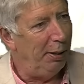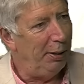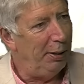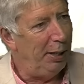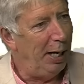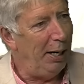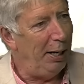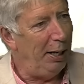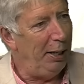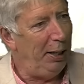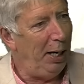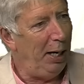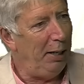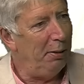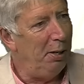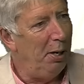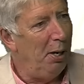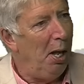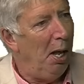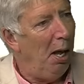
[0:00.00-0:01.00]
It can,
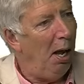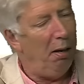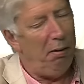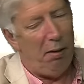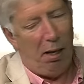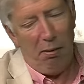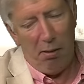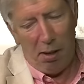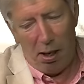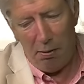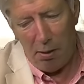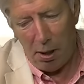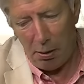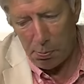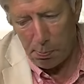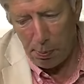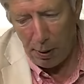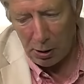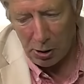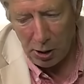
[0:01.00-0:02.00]
and that's
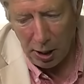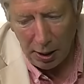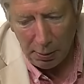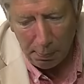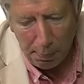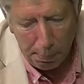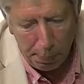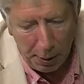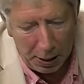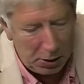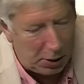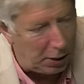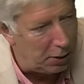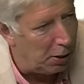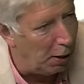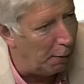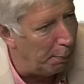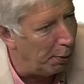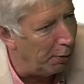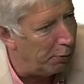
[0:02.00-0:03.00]
perhaps the best
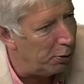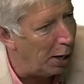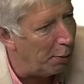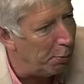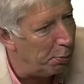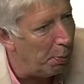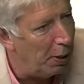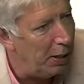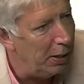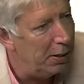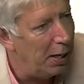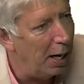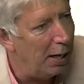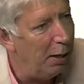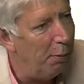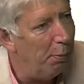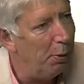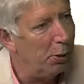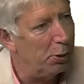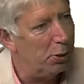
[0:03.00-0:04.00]
example of that was when Danny
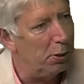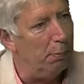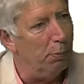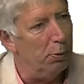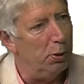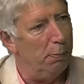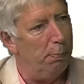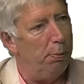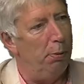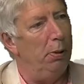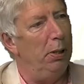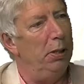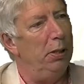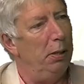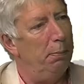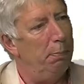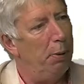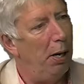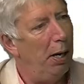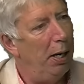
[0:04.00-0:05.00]
Wilson was appointed
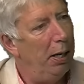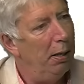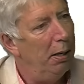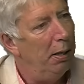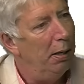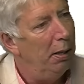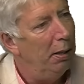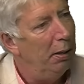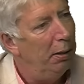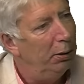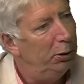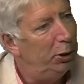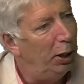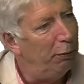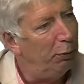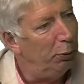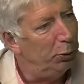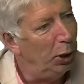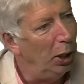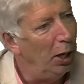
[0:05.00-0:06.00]
by
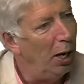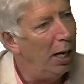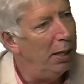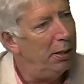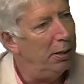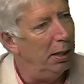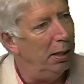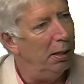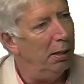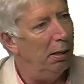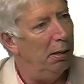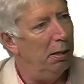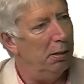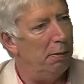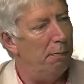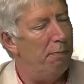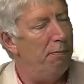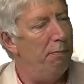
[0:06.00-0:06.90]
Sheffield United as a